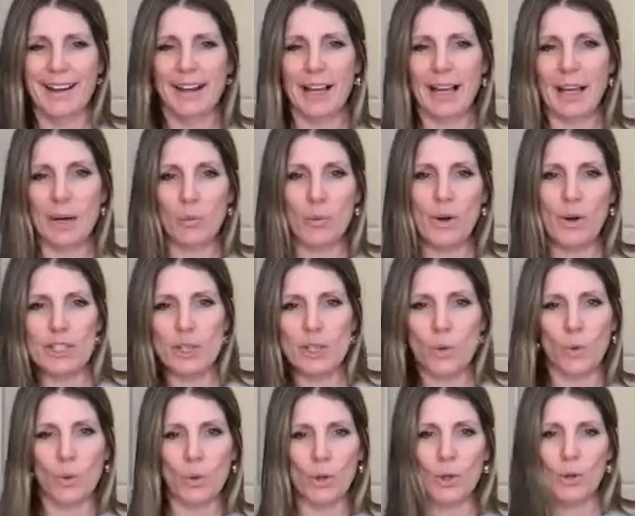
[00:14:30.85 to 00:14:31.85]
kind of what to
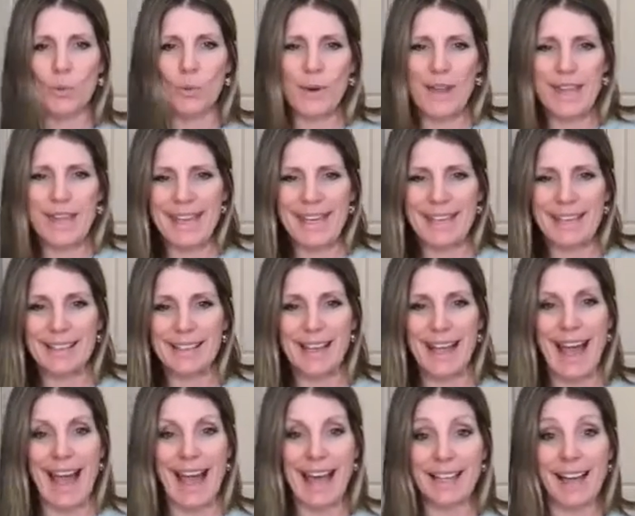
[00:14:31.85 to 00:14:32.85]
order when,
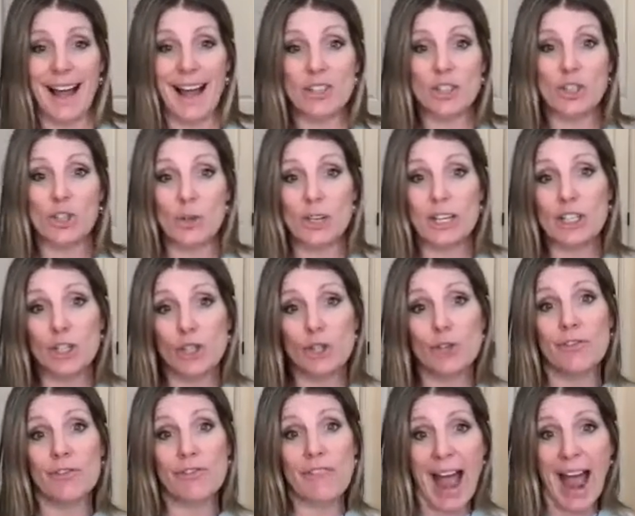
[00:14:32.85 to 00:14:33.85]
not to drink too
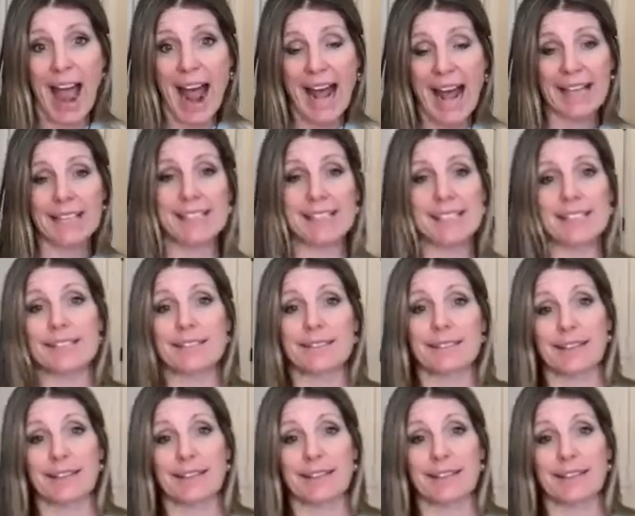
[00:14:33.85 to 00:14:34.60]
fast,